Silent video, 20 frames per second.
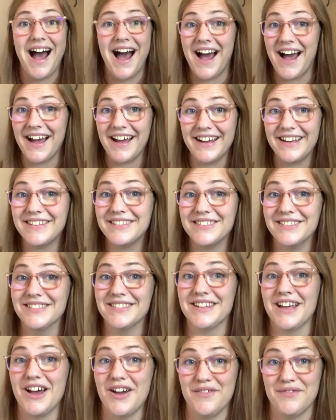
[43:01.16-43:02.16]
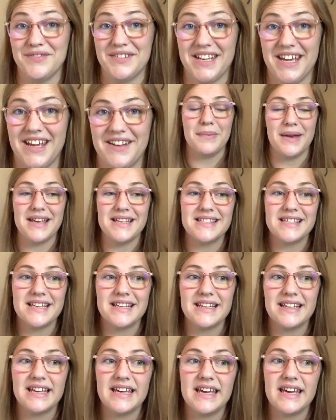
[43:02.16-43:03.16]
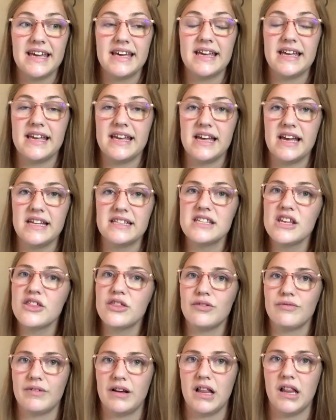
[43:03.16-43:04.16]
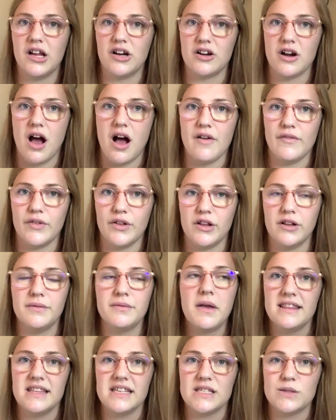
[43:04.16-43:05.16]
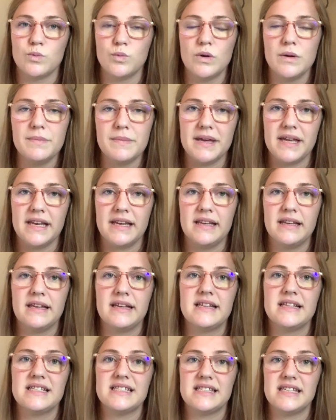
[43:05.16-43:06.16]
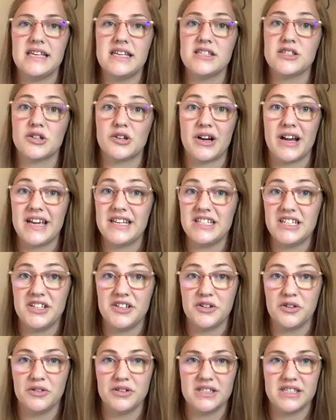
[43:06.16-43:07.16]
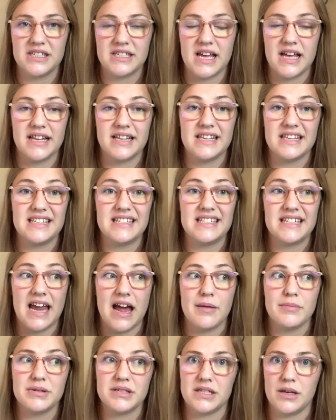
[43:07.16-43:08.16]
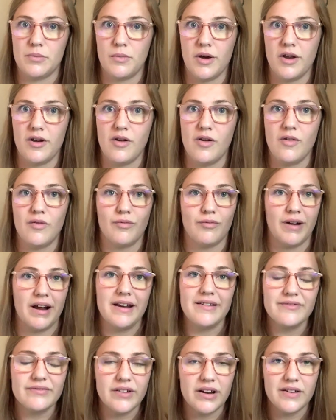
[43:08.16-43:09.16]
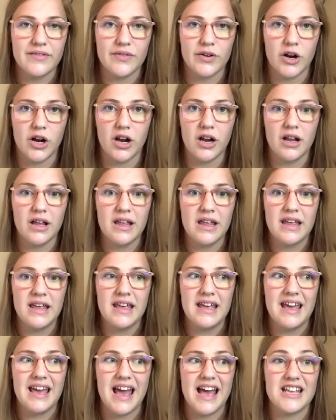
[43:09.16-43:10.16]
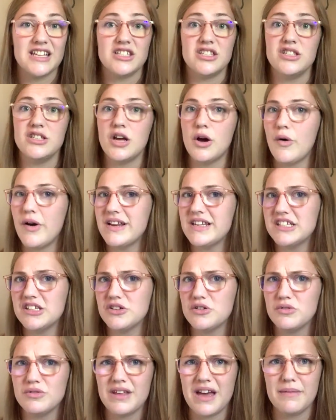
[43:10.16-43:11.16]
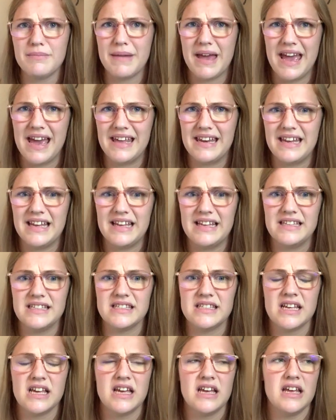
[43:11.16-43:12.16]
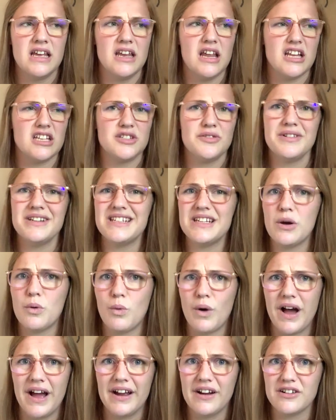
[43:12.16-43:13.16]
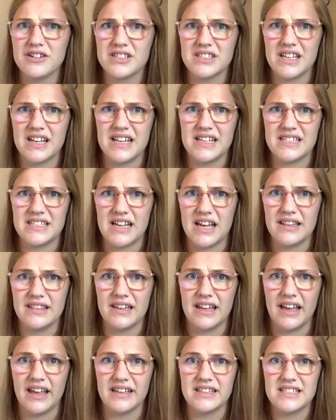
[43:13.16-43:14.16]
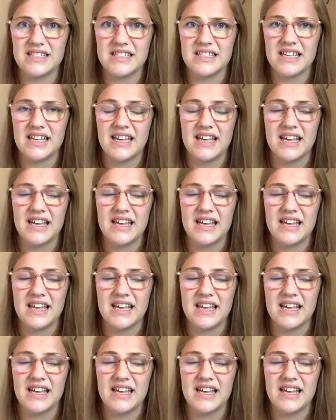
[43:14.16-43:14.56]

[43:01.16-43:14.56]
I loved it. Basically, it's a thriller novel. This woman sees her 18 year old son stab someone right in front of her, has no idea who that man is, has no idea why her son has done this.